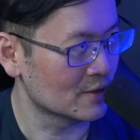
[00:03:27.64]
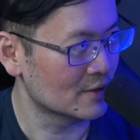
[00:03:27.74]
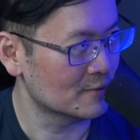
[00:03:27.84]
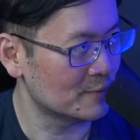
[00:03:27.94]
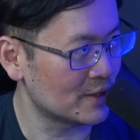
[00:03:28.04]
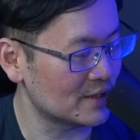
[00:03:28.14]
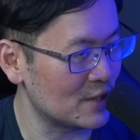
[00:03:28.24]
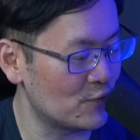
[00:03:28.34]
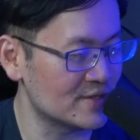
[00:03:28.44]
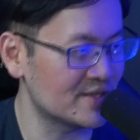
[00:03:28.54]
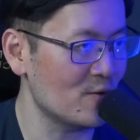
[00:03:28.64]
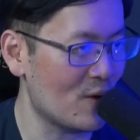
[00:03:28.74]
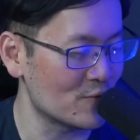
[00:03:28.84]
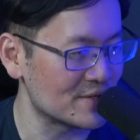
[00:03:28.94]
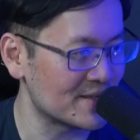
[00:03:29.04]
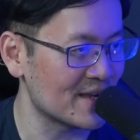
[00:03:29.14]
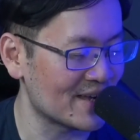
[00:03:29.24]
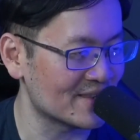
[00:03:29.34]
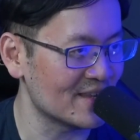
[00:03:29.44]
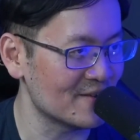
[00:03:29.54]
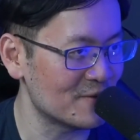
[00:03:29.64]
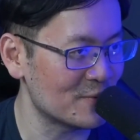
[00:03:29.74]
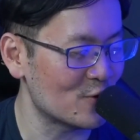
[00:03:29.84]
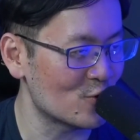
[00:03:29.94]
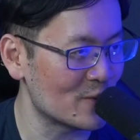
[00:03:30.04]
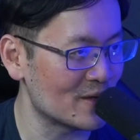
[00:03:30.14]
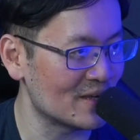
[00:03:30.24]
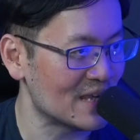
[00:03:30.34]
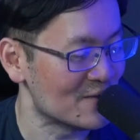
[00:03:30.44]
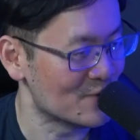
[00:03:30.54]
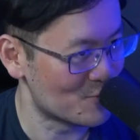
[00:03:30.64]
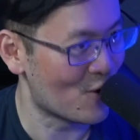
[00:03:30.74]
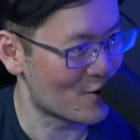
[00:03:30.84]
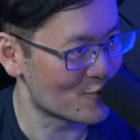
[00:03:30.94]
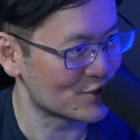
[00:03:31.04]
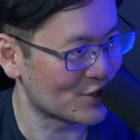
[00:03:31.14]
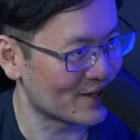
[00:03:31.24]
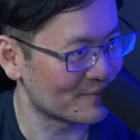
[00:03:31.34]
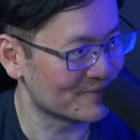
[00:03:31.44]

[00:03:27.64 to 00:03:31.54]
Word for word: But if we say what we say, I think people will be even more outraged at him.